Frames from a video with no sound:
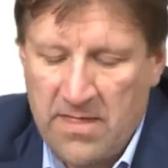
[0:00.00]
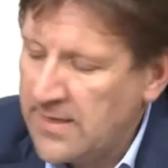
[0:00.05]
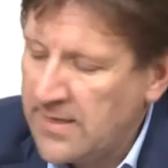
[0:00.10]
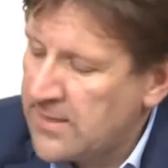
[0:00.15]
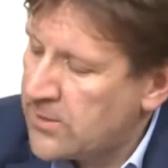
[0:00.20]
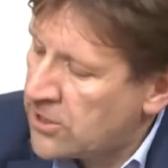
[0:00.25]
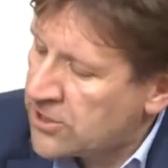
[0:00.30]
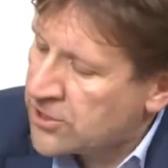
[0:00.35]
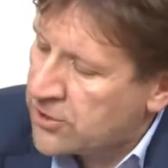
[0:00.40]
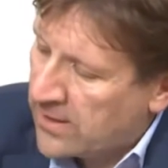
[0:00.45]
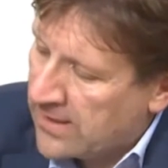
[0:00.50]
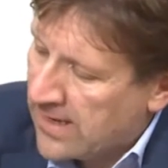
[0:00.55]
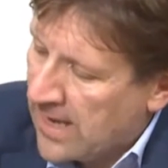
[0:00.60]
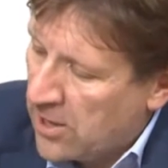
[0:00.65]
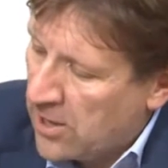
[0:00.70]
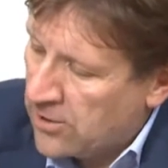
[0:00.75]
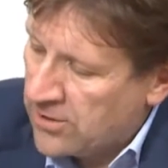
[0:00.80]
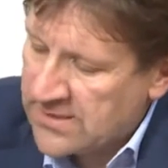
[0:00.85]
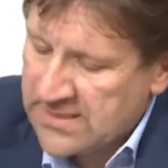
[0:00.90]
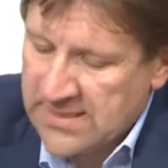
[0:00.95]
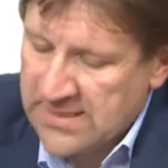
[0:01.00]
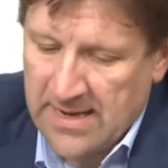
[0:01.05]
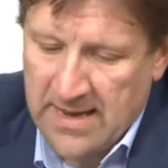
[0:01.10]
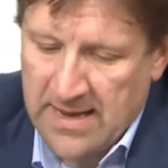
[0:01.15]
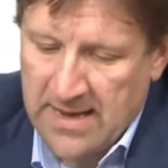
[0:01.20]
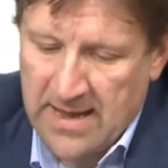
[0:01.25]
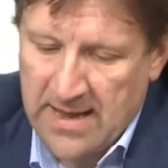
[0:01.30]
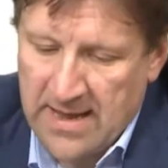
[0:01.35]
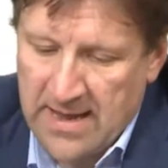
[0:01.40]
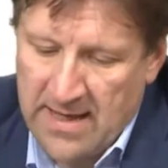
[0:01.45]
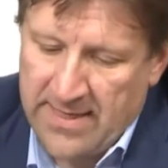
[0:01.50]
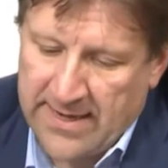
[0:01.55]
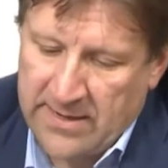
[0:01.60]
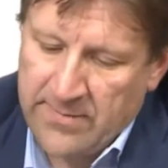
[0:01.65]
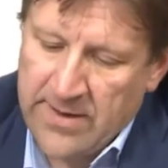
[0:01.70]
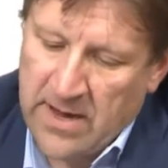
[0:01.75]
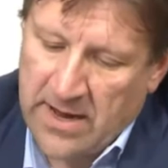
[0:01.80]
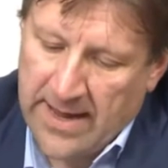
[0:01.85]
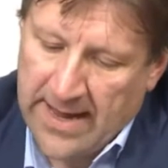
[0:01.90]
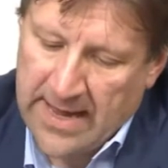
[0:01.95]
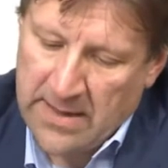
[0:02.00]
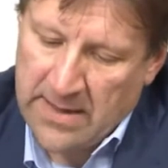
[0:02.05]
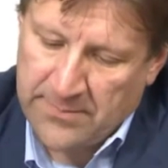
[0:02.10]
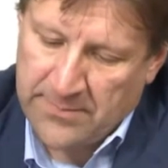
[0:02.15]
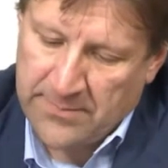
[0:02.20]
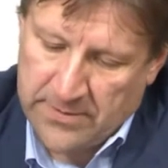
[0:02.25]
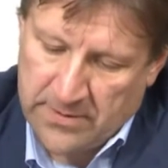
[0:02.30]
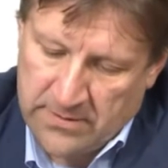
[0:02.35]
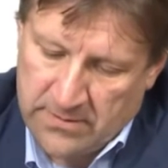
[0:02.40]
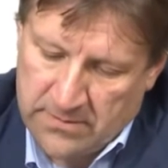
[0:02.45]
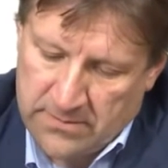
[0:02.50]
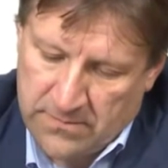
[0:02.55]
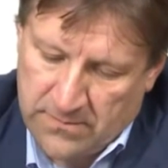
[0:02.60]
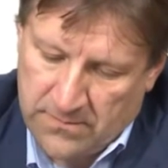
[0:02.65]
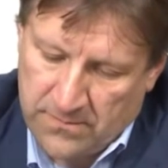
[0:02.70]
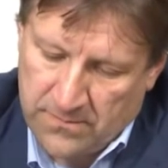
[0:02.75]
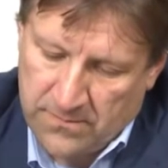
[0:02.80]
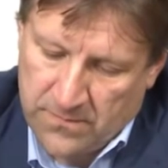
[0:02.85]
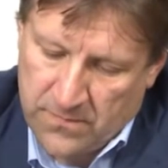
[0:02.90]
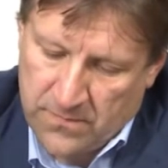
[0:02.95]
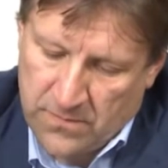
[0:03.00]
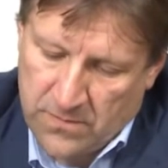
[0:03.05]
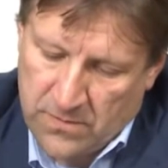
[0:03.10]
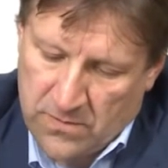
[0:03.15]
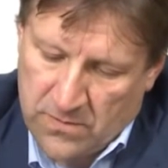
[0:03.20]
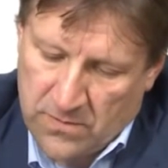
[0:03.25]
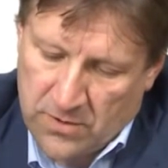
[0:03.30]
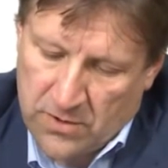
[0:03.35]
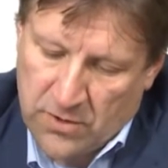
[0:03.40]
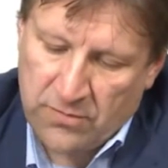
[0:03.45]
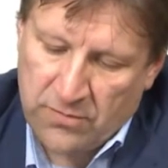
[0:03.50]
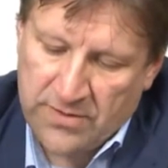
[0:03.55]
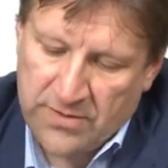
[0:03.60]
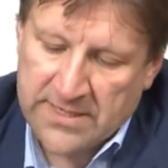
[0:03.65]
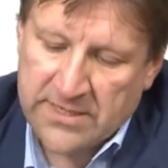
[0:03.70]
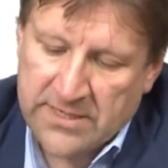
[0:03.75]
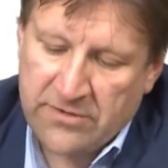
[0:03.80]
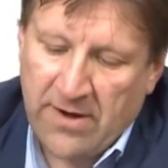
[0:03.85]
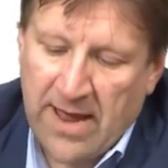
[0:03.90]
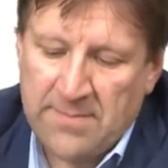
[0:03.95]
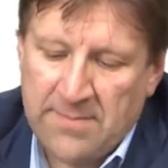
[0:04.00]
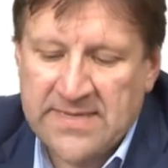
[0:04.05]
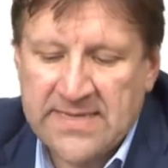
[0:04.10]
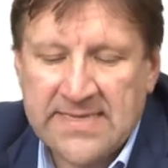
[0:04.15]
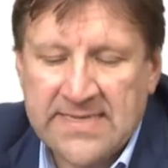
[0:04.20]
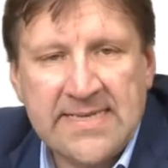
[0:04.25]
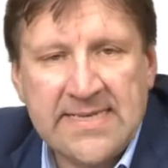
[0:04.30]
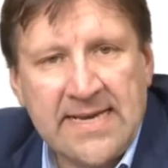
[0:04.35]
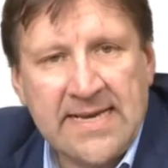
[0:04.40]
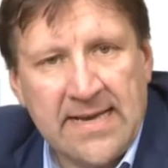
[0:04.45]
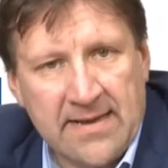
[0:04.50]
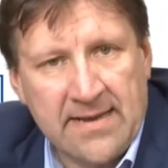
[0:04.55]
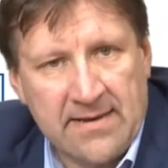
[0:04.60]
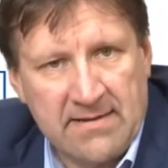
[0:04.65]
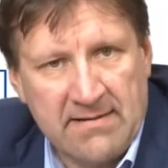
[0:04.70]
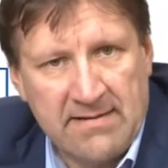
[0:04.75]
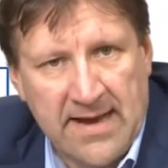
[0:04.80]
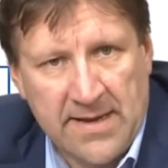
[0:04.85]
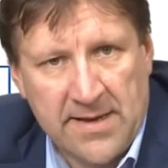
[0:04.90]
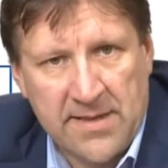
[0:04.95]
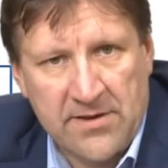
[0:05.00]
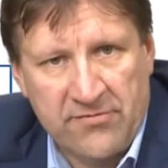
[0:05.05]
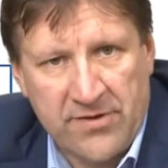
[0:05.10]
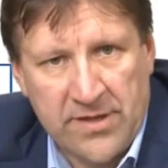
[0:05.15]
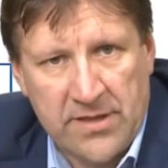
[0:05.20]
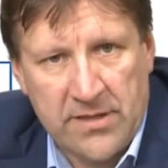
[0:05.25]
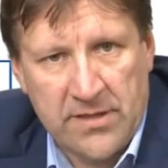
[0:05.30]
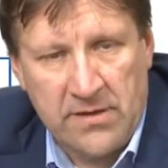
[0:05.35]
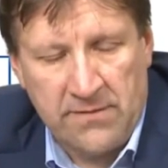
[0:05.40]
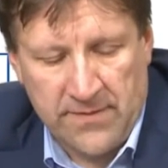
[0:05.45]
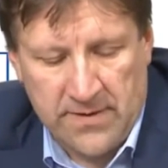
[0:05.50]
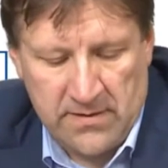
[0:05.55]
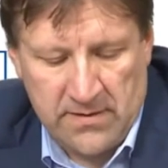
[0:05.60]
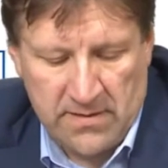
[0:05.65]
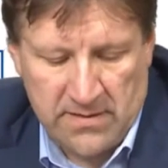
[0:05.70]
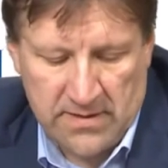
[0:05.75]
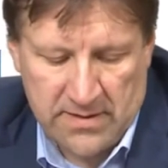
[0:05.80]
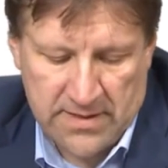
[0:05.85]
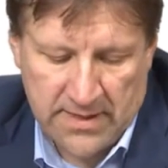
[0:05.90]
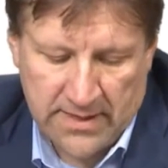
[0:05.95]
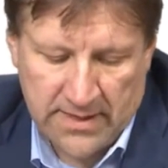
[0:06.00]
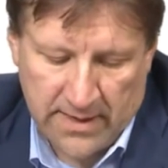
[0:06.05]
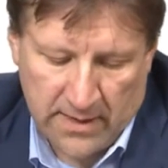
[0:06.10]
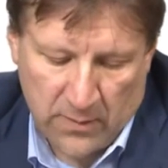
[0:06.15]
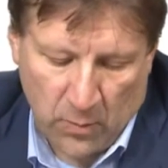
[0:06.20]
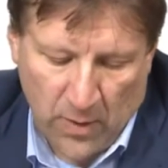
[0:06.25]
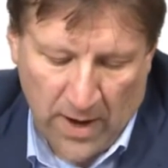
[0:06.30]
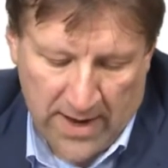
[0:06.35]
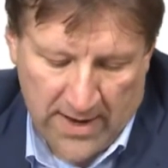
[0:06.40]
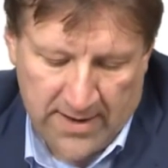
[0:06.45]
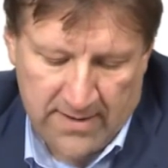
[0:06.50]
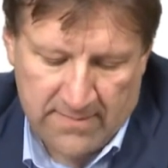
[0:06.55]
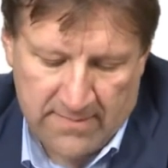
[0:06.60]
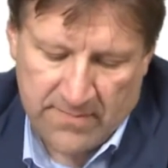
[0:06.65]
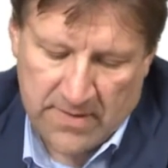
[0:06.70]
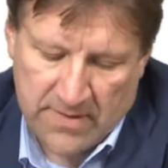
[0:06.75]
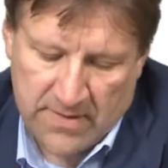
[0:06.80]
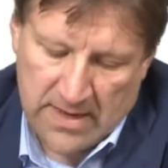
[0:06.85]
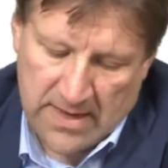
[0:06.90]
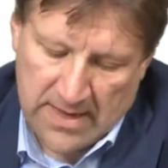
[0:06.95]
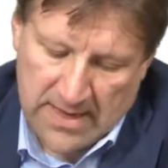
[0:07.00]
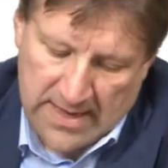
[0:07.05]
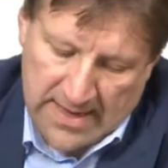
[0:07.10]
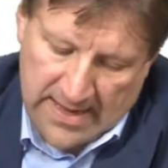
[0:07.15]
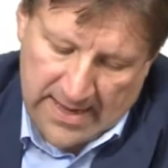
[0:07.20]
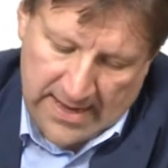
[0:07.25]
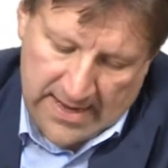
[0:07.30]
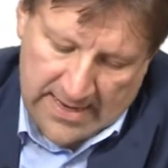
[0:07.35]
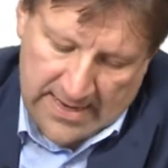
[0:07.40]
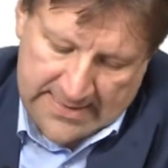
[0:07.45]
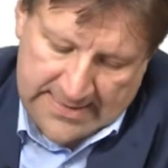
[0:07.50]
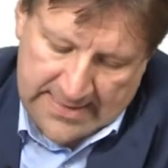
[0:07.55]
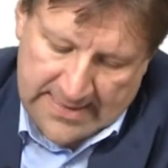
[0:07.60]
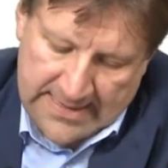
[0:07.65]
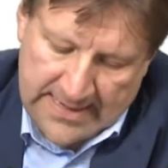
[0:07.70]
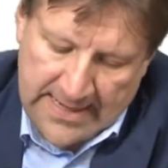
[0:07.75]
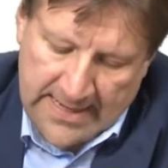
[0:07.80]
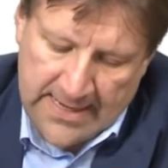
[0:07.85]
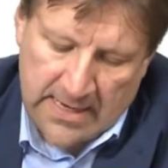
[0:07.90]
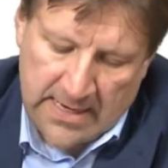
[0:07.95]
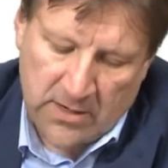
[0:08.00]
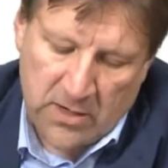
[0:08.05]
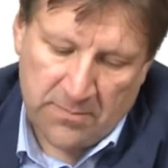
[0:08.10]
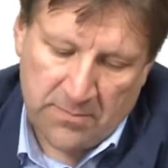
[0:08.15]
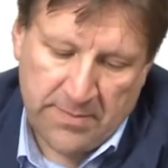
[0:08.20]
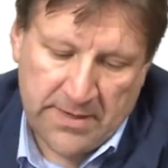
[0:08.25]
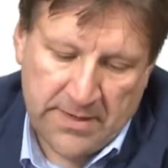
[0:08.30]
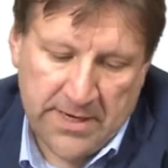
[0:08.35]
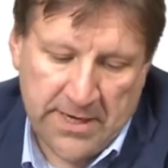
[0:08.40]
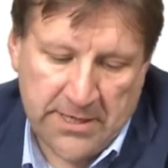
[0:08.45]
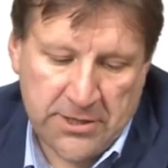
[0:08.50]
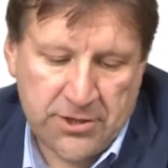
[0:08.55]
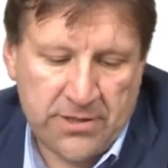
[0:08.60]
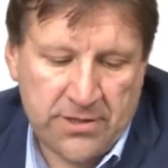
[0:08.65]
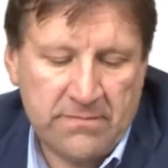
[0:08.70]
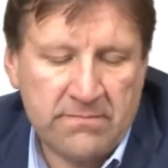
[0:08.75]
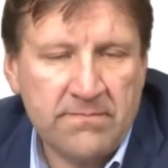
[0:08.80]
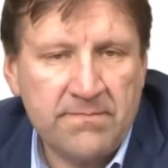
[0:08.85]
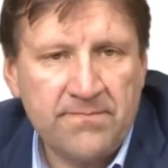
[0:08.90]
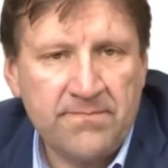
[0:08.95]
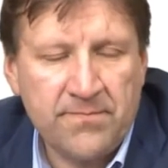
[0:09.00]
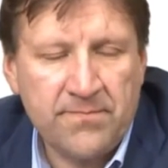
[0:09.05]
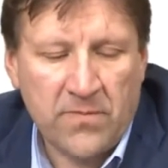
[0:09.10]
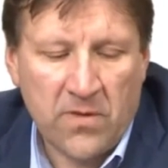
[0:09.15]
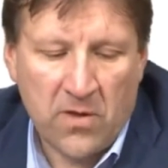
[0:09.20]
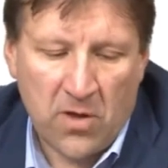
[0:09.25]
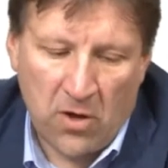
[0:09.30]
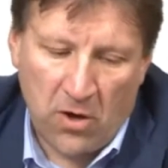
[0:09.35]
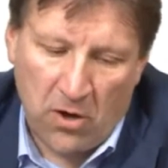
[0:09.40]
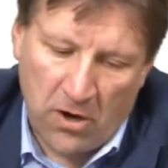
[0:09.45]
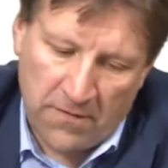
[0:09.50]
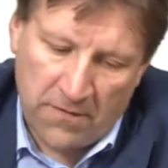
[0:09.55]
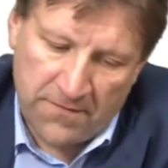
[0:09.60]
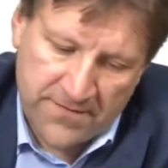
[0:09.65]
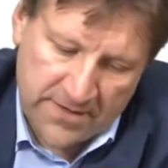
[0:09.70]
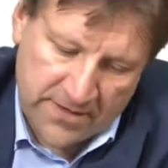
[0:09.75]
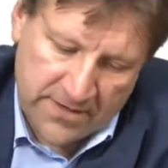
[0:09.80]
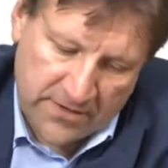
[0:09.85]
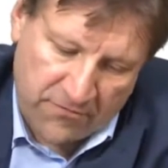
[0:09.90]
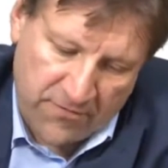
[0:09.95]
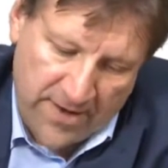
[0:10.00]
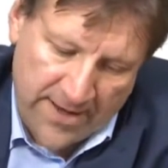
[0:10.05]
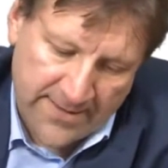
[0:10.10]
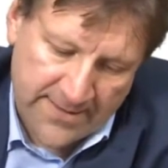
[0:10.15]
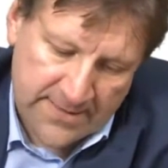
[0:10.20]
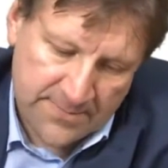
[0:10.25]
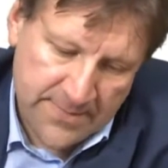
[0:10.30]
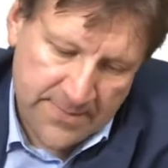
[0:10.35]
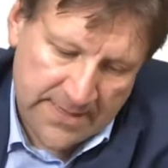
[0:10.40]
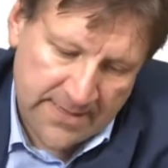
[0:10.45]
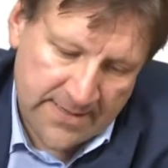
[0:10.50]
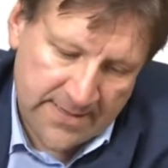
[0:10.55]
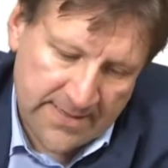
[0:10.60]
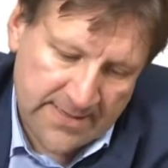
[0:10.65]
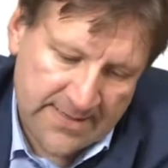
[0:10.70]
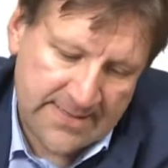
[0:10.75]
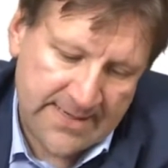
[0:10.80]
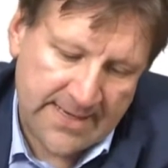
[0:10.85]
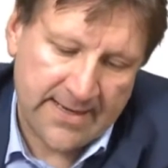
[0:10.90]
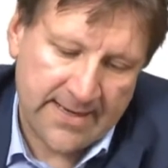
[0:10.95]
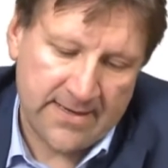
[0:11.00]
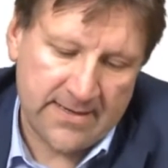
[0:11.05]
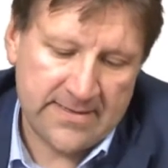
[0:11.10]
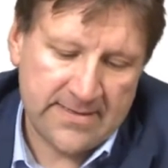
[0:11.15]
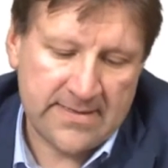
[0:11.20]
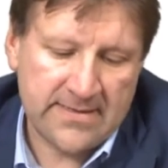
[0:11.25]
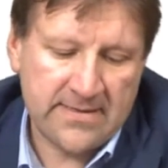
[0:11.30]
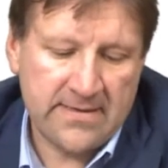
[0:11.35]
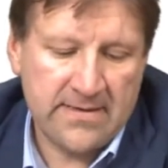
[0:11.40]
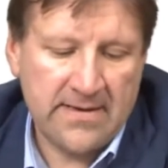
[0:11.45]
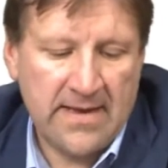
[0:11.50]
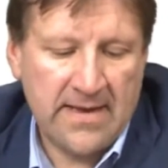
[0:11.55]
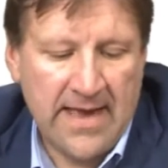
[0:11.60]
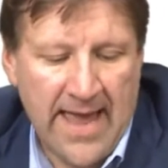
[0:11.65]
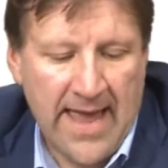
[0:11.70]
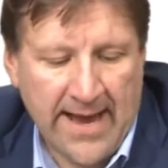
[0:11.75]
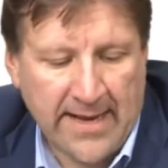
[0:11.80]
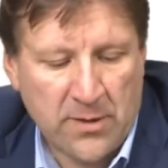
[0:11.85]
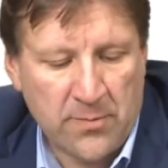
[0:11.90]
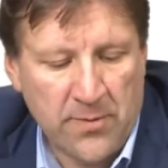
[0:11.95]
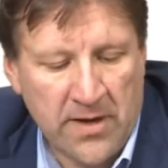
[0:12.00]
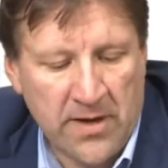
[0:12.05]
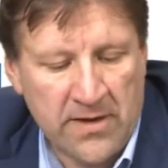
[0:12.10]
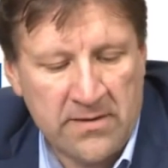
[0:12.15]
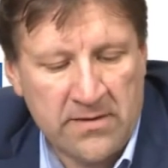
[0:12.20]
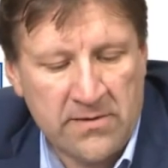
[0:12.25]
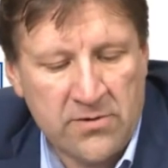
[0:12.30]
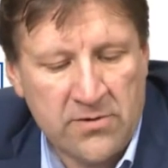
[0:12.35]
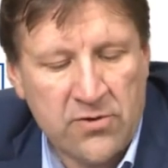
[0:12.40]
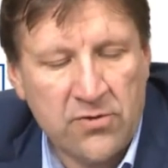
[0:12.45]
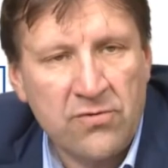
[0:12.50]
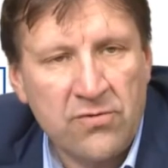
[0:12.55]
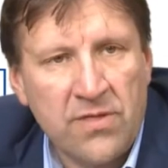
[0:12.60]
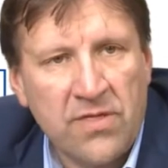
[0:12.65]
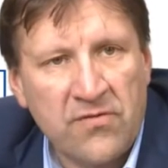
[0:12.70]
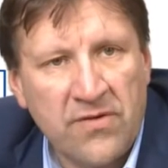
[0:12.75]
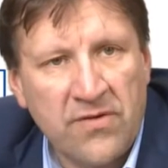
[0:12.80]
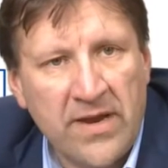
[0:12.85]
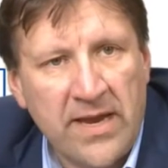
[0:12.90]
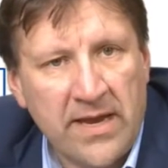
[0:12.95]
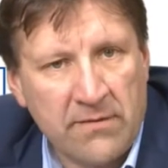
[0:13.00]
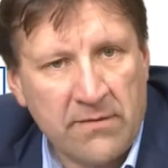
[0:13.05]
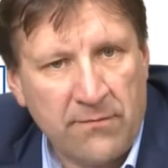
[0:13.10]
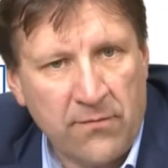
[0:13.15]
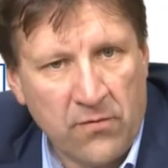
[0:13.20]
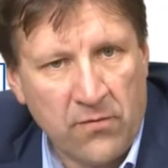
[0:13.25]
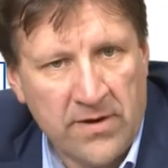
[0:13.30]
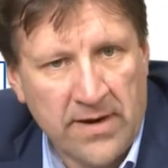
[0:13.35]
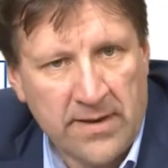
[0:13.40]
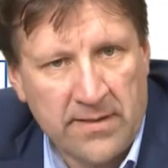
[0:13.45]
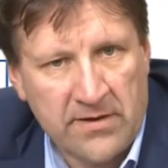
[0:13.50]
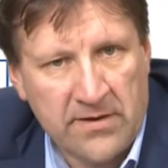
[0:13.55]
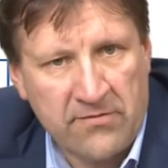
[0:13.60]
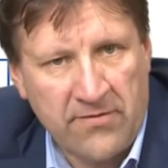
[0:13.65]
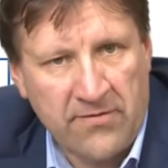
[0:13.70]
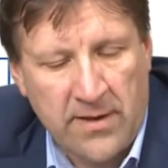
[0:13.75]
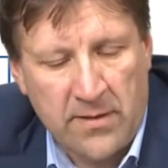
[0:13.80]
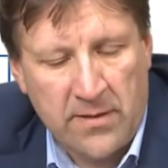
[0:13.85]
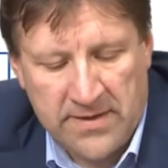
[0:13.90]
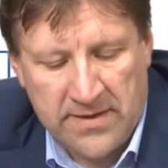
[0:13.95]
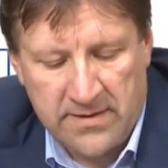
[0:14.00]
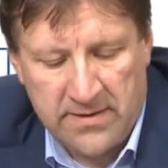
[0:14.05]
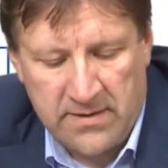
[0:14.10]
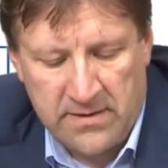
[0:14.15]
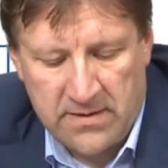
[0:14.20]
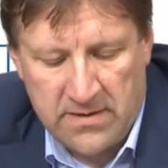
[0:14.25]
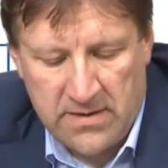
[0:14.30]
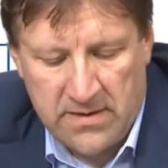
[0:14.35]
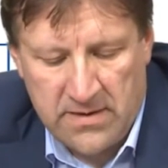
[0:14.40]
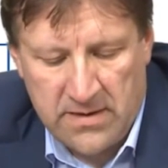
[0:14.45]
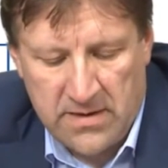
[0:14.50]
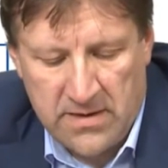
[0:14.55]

This also allows that we are able to describe the signal at the receiver, the signal y, as a linear combination of the transmitted signals x1, 2, 3 and 4 at the transmitter,